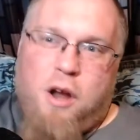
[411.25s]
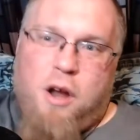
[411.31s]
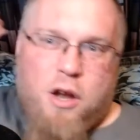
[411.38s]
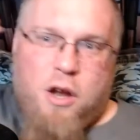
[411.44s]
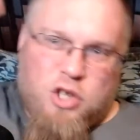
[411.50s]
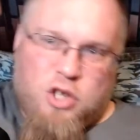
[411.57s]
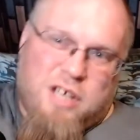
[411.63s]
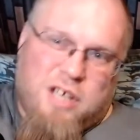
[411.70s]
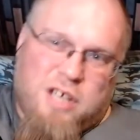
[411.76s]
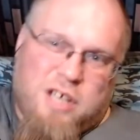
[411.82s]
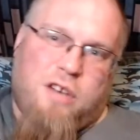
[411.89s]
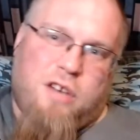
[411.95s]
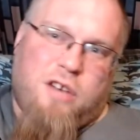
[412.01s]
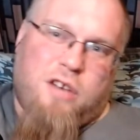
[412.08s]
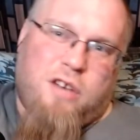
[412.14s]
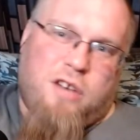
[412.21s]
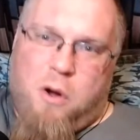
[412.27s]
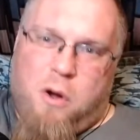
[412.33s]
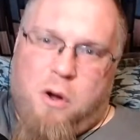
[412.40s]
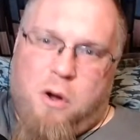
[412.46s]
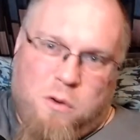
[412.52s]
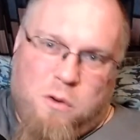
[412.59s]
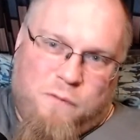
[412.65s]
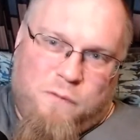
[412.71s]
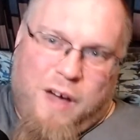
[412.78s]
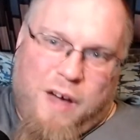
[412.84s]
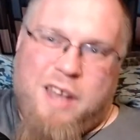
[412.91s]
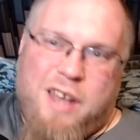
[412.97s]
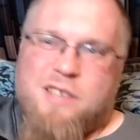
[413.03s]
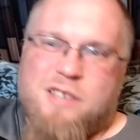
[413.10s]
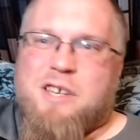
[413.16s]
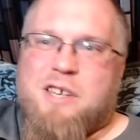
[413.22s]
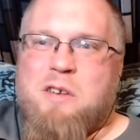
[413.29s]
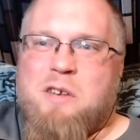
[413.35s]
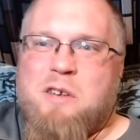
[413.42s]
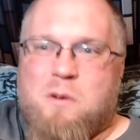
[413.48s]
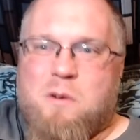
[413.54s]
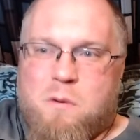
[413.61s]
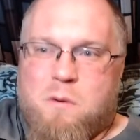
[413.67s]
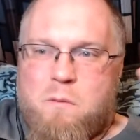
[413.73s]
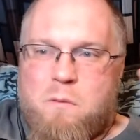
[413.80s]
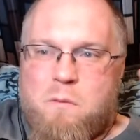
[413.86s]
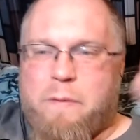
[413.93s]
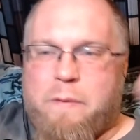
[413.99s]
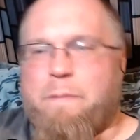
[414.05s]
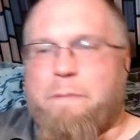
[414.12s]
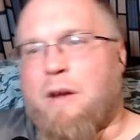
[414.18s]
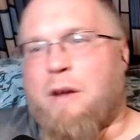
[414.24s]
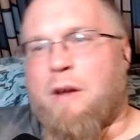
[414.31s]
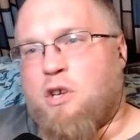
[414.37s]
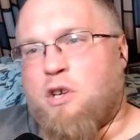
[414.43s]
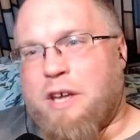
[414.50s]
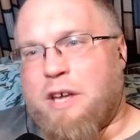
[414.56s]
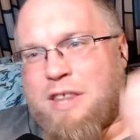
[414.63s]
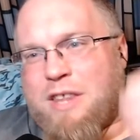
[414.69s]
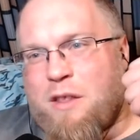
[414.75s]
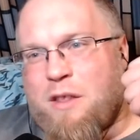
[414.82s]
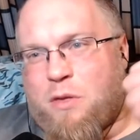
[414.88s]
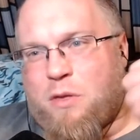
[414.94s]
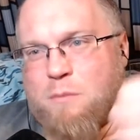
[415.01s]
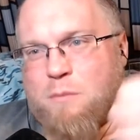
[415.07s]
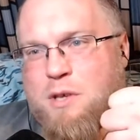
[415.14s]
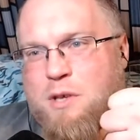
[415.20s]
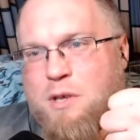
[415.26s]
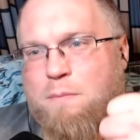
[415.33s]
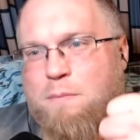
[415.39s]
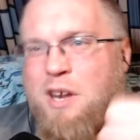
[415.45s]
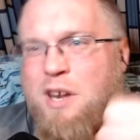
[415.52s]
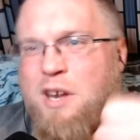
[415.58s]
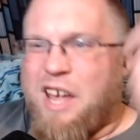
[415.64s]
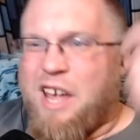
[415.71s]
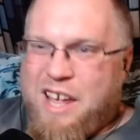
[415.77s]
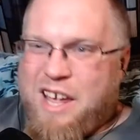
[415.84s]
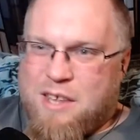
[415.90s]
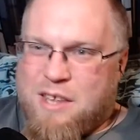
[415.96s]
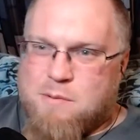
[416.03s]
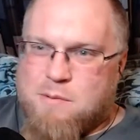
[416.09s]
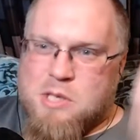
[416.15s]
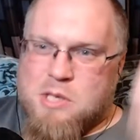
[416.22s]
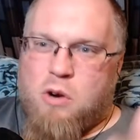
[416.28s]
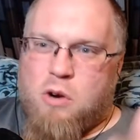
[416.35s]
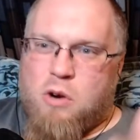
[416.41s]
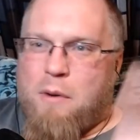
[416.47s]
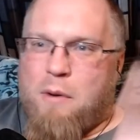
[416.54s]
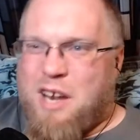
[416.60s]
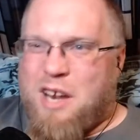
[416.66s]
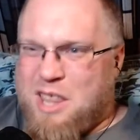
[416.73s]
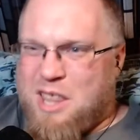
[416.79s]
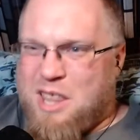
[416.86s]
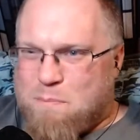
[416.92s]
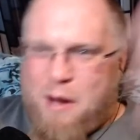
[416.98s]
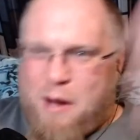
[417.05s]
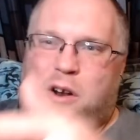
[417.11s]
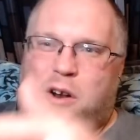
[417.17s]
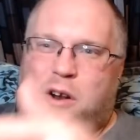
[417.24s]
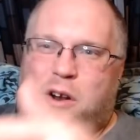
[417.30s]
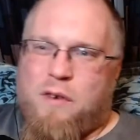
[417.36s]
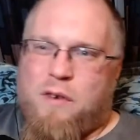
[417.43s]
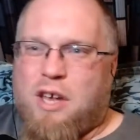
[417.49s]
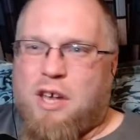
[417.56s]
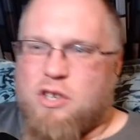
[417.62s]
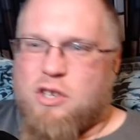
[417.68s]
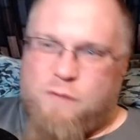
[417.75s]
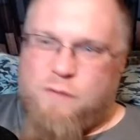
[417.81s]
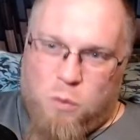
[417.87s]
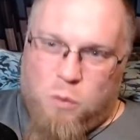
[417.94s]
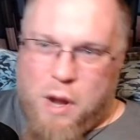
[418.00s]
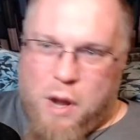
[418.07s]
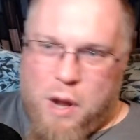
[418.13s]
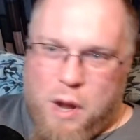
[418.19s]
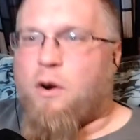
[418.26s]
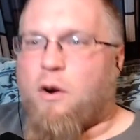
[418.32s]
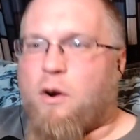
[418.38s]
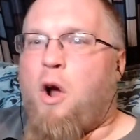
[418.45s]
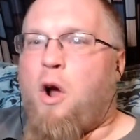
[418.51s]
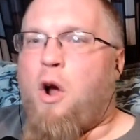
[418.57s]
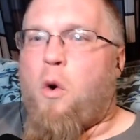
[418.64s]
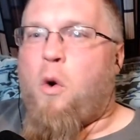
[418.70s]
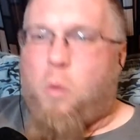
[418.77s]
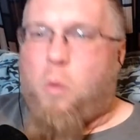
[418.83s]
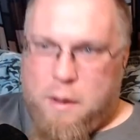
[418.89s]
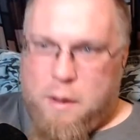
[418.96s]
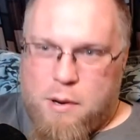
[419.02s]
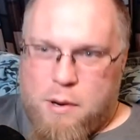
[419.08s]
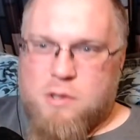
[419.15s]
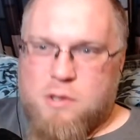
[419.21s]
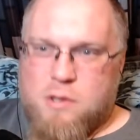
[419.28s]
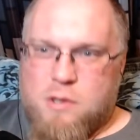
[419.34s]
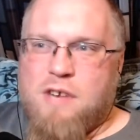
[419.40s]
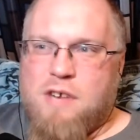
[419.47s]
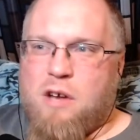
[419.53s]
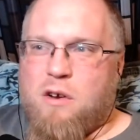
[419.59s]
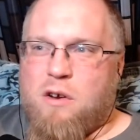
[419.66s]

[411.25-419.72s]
Check us out down below. You'll find us, and make sure you hit that thumbs up button, the subscribe button, and hit the bell notification for whenever we post a video.